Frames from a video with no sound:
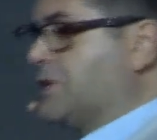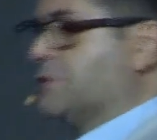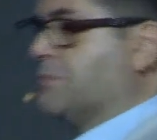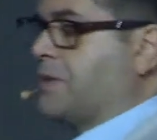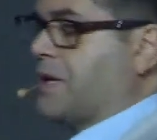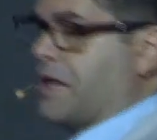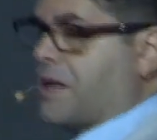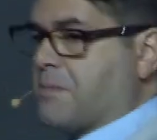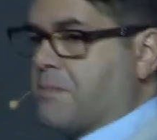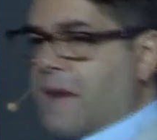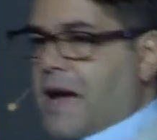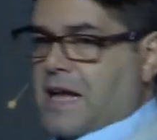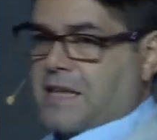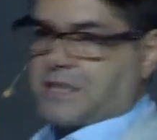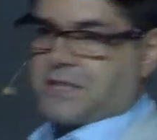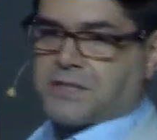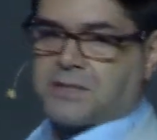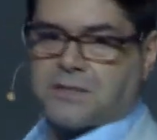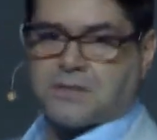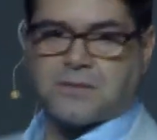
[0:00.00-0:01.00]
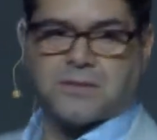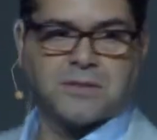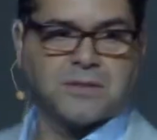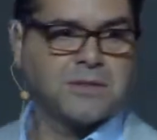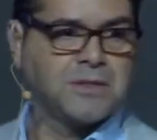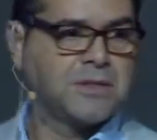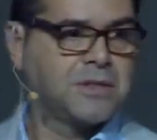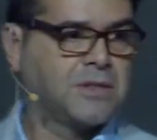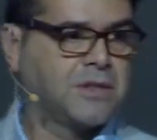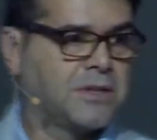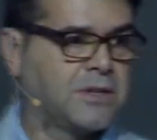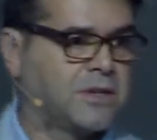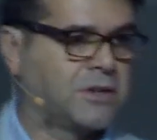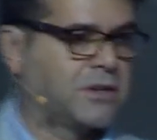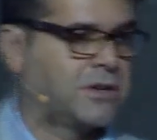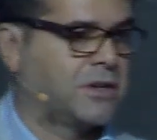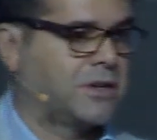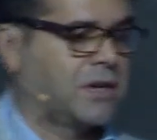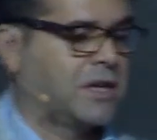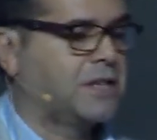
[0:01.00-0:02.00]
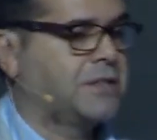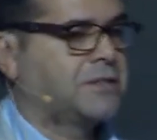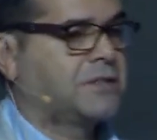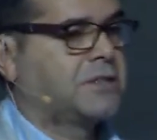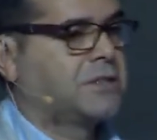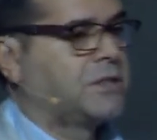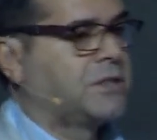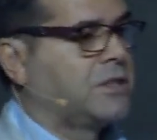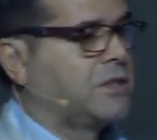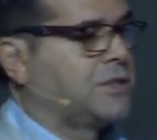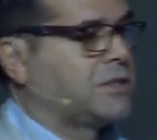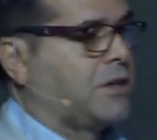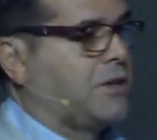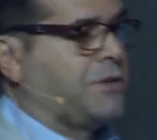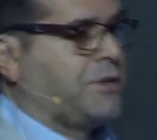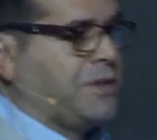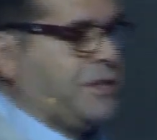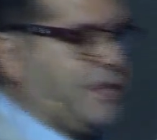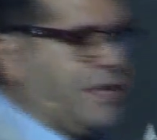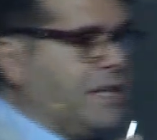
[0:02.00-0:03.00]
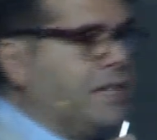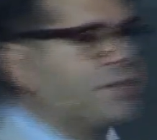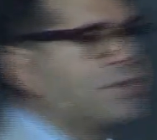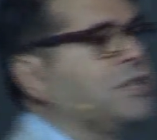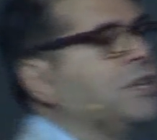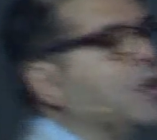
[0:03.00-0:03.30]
are being met, right? So the need to